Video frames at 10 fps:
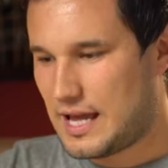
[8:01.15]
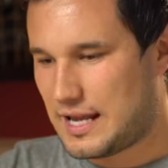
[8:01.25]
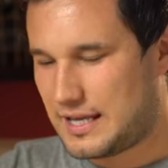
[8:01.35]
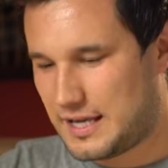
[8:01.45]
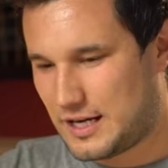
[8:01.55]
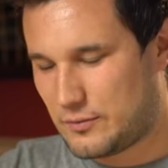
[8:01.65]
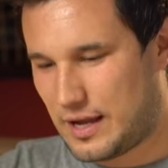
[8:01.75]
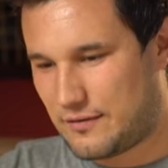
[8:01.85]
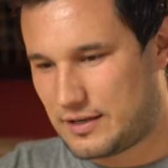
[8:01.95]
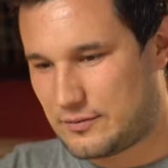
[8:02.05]
And here
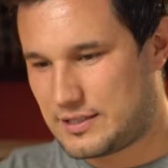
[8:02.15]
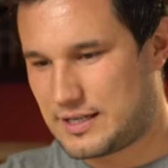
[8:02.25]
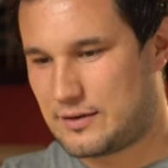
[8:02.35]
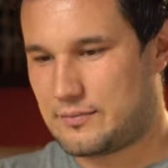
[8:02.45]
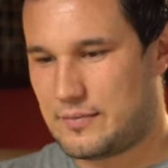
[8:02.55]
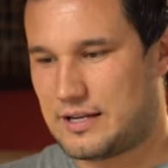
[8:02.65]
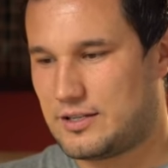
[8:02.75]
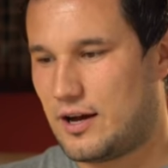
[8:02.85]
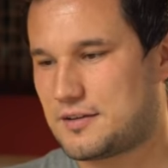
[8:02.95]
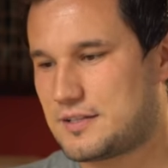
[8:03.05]
we have, uh, once again, my
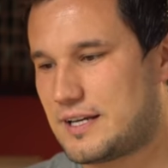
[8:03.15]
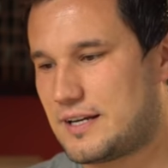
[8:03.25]
daughter's